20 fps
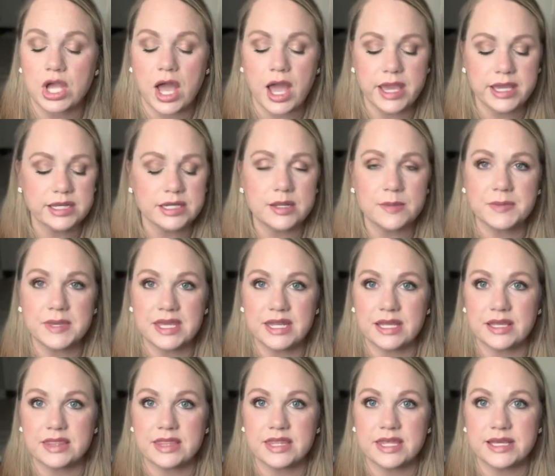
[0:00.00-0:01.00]
I ended up
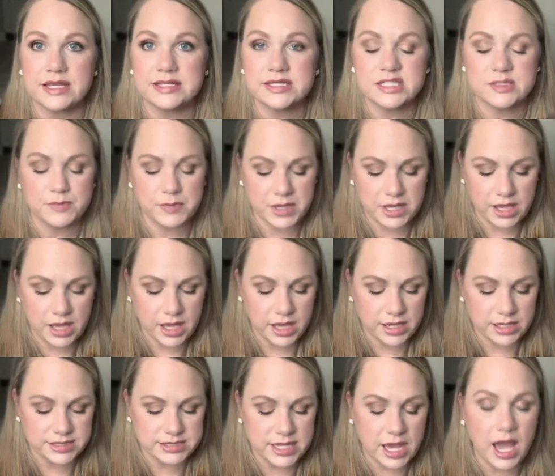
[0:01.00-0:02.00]
getting this
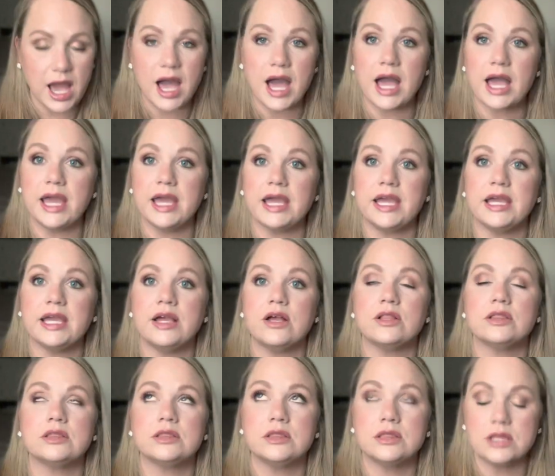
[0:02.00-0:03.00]
because I
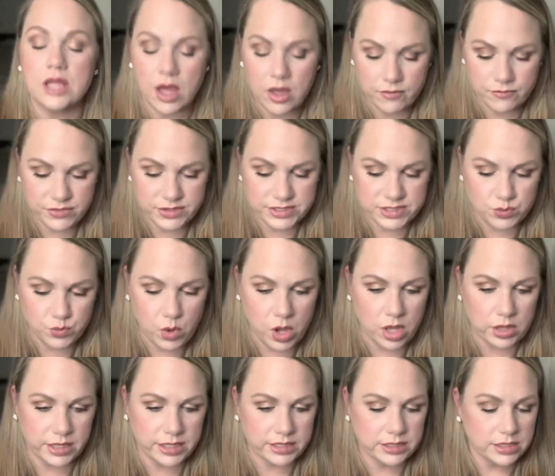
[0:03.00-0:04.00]
love this
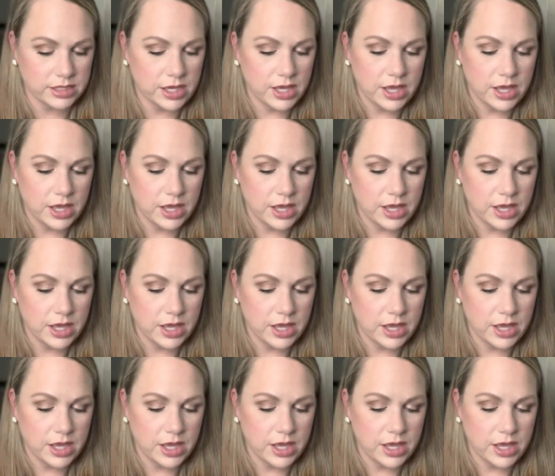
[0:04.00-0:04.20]
wallet.